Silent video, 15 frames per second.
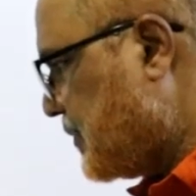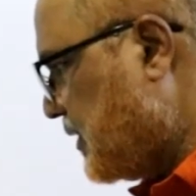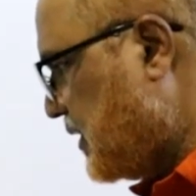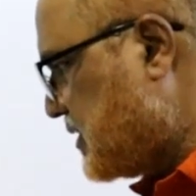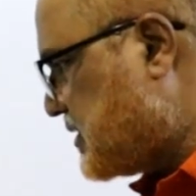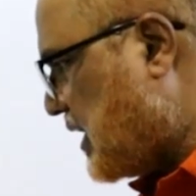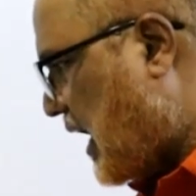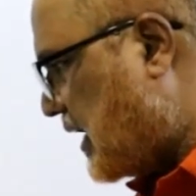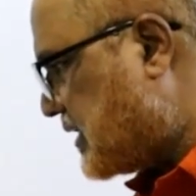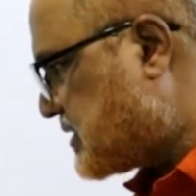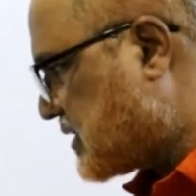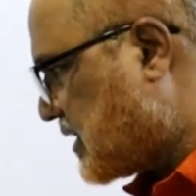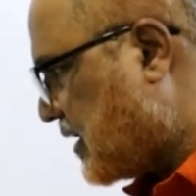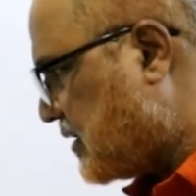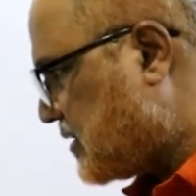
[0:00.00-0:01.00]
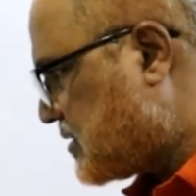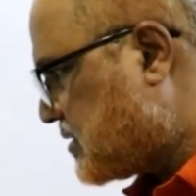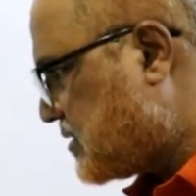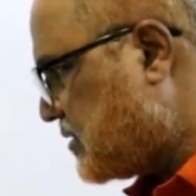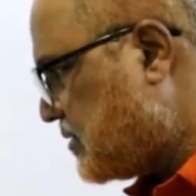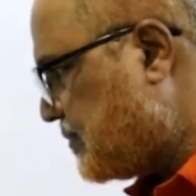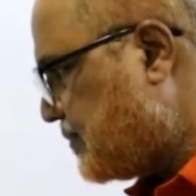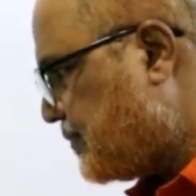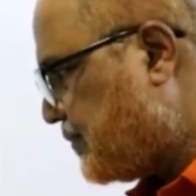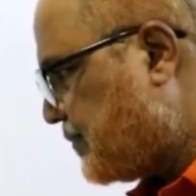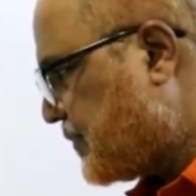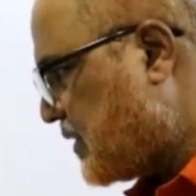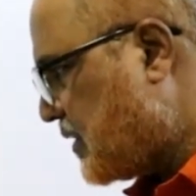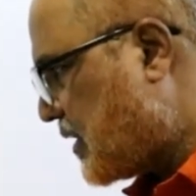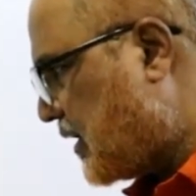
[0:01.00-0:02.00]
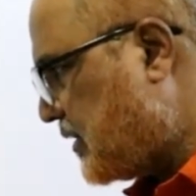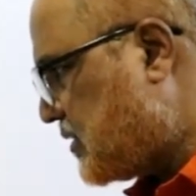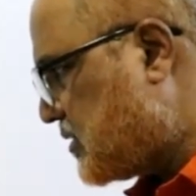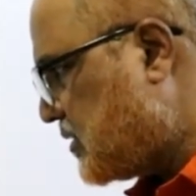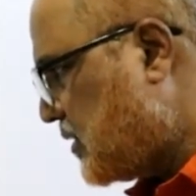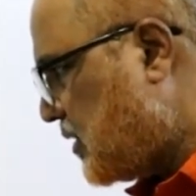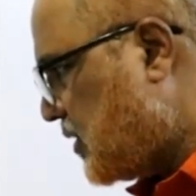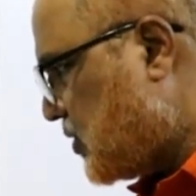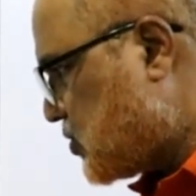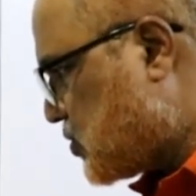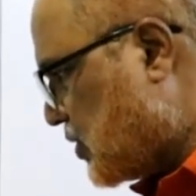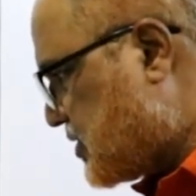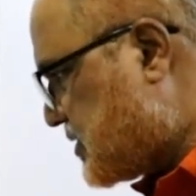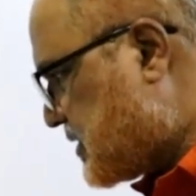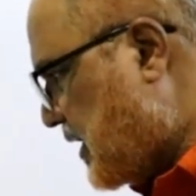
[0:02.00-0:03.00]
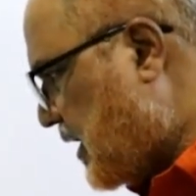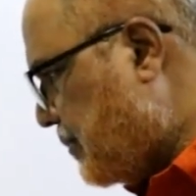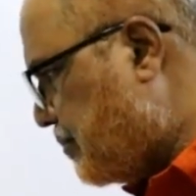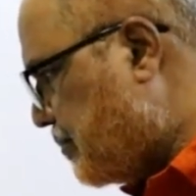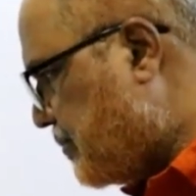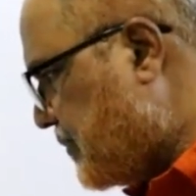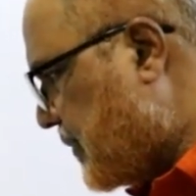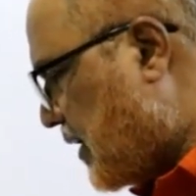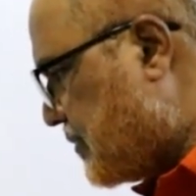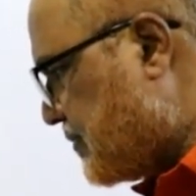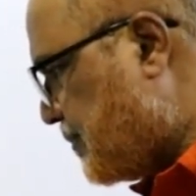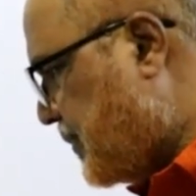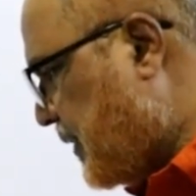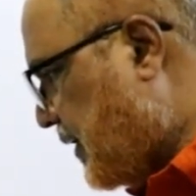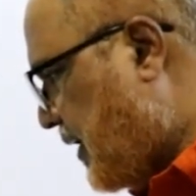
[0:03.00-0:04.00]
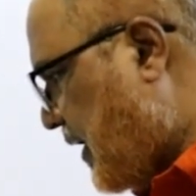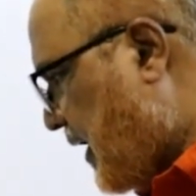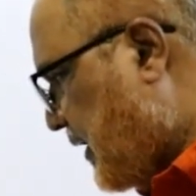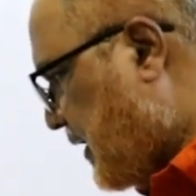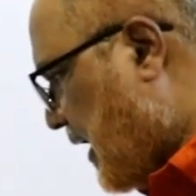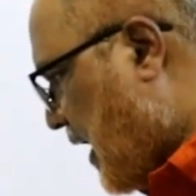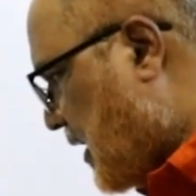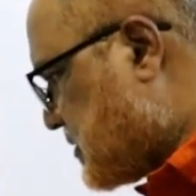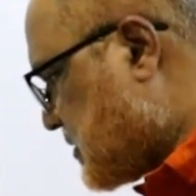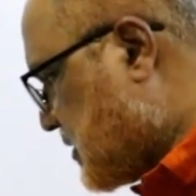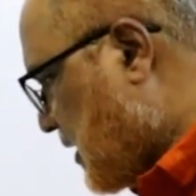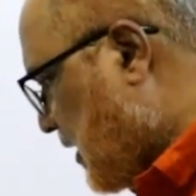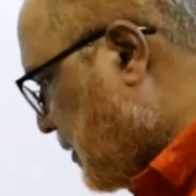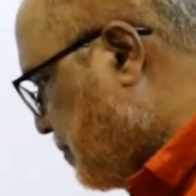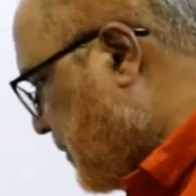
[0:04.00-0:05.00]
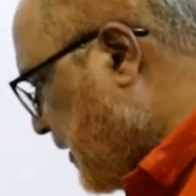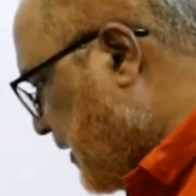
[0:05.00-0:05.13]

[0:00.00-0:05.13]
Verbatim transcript: This is the ask rate, right? So same bid rate, ask rate,